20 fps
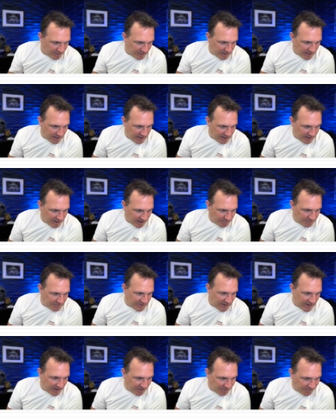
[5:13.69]
Okay,
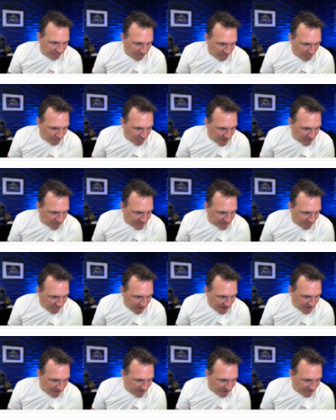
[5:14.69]
updating firmware to
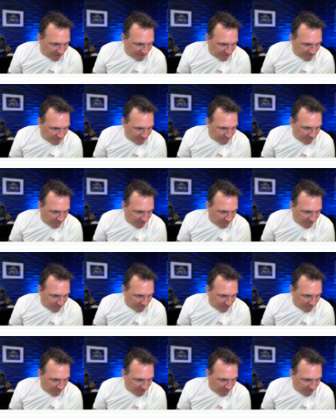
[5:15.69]
miner.